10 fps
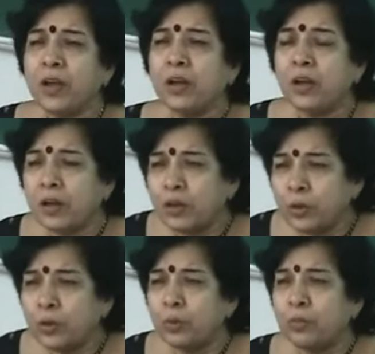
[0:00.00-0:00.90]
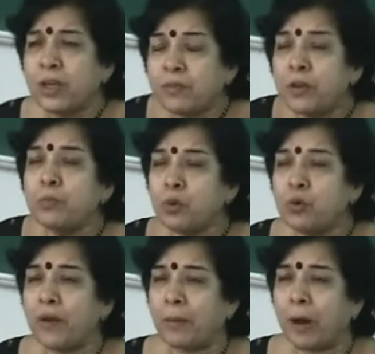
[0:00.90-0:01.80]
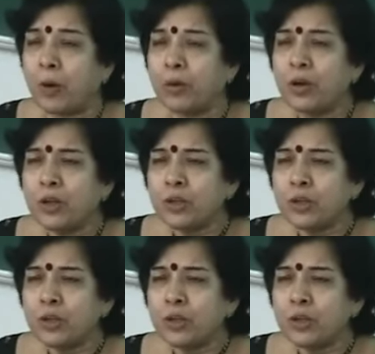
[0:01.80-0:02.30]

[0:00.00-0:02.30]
uh, you know, even move about.